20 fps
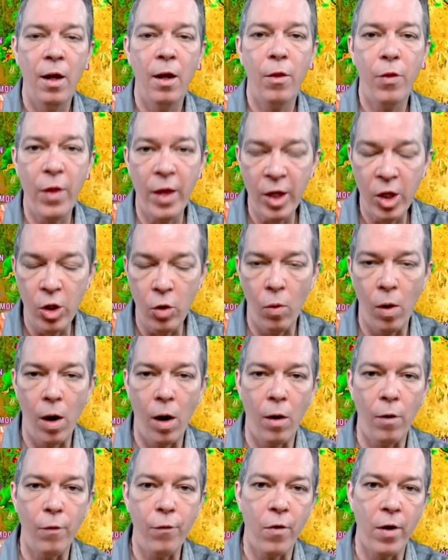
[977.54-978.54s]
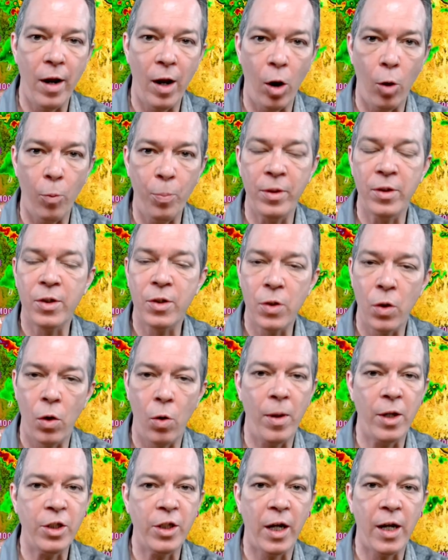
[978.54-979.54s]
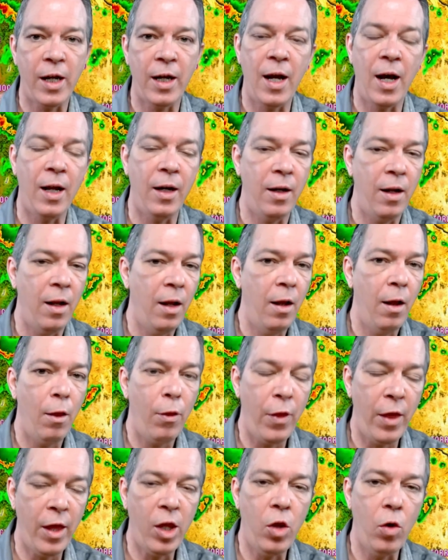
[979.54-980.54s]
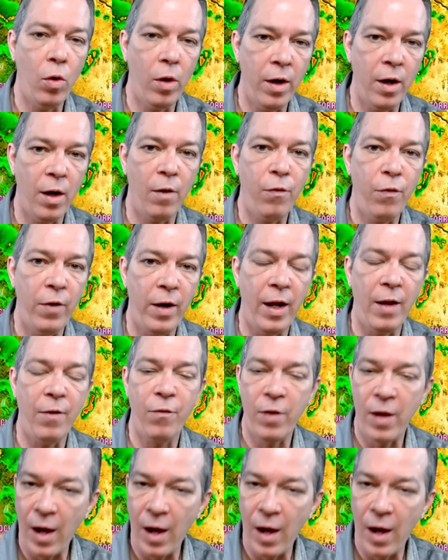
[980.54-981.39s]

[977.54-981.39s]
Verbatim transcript: Thank you all for helping so much. I cannot thank you enough for that.